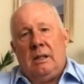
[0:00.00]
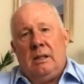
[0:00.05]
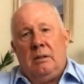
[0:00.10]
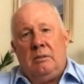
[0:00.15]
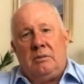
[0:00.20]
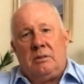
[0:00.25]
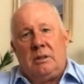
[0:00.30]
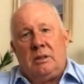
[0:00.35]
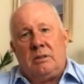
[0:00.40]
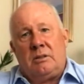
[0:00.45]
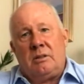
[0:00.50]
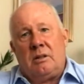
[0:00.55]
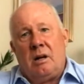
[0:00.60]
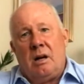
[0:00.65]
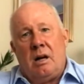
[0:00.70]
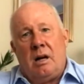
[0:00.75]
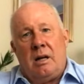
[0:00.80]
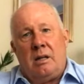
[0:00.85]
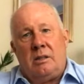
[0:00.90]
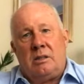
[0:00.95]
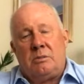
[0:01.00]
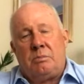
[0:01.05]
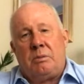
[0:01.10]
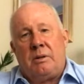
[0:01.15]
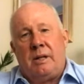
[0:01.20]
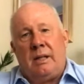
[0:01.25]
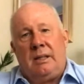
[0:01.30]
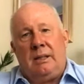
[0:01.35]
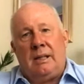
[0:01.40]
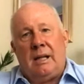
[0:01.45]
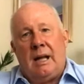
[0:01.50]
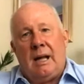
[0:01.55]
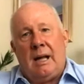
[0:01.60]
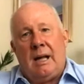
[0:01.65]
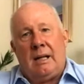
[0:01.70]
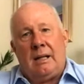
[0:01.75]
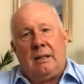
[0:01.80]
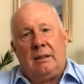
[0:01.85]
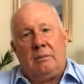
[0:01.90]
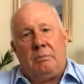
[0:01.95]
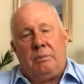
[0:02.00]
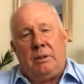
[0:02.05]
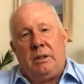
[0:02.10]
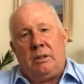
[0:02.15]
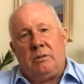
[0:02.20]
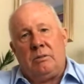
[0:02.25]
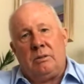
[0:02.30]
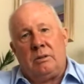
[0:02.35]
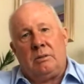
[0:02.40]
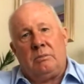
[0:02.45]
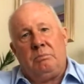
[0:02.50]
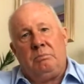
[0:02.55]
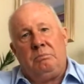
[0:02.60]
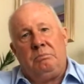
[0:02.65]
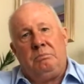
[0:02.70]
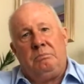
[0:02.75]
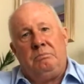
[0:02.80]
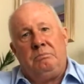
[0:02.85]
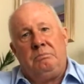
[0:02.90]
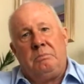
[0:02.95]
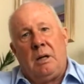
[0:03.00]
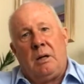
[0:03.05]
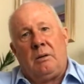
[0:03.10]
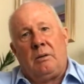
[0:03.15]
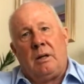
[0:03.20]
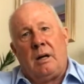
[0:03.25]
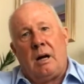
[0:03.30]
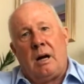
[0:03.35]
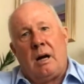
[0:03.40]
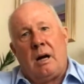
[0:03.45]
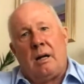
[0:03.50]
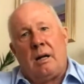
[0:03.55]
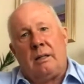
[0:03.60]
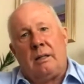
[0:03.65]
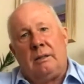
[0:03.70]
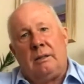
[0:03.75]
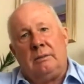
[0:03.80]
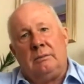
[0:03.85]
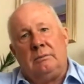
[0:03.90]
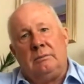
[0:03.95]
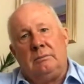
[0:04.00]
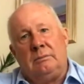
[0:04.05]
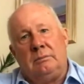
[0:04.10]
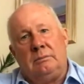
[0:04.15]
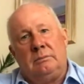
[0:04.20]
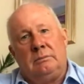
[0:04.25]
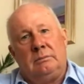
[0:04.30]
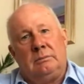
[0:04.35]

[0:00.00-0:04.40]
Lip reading: It was a dry spring day. The pitch was bone hard and